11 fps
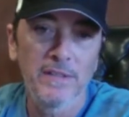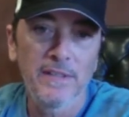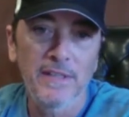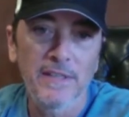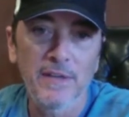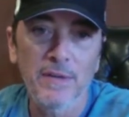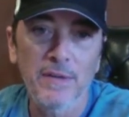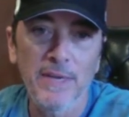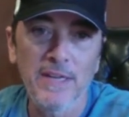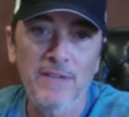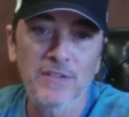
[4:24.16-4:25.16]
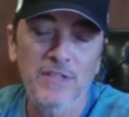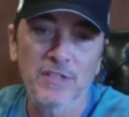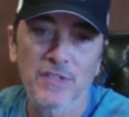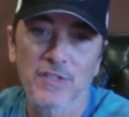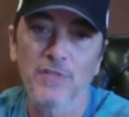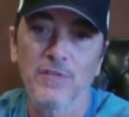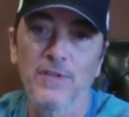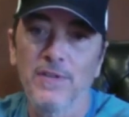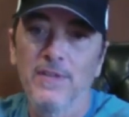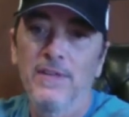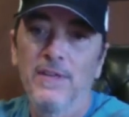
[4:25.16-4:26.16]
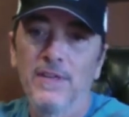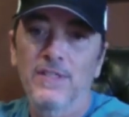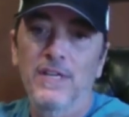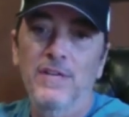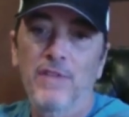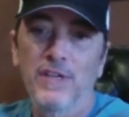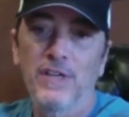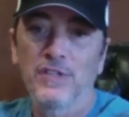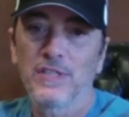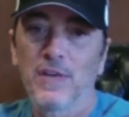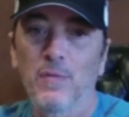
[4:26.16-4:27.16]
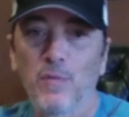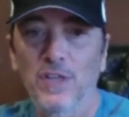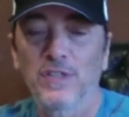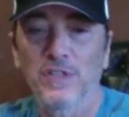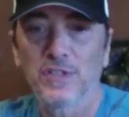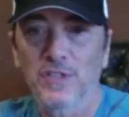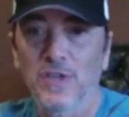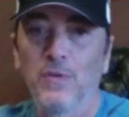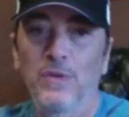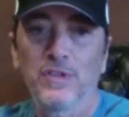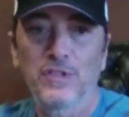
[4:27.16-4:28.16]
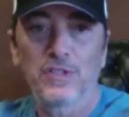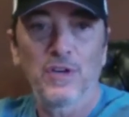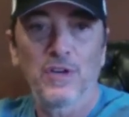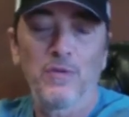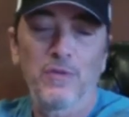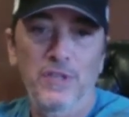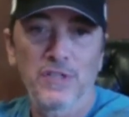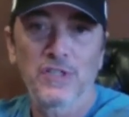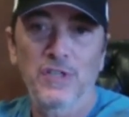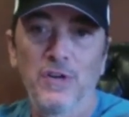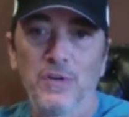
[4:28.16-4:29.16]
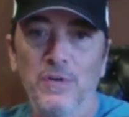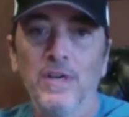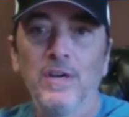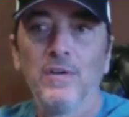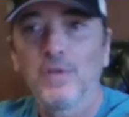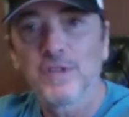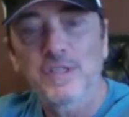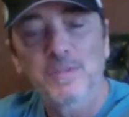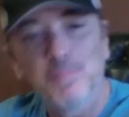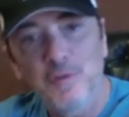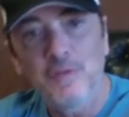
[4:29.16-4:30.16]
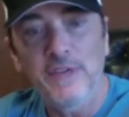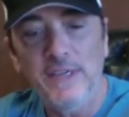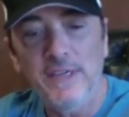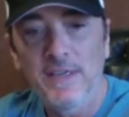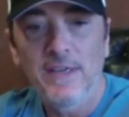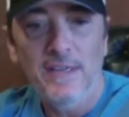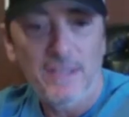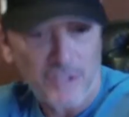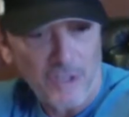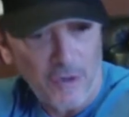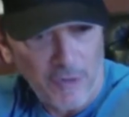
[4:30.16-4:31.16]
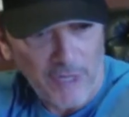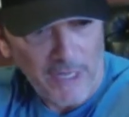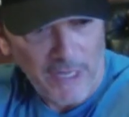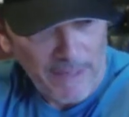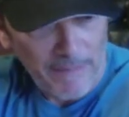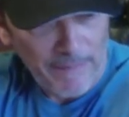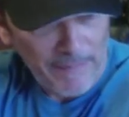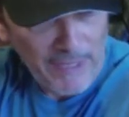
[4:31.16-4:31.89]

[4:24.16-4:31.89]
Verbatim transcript: You know what I mean? There's certain generations that watch this show or this show or this show or this movie. So, you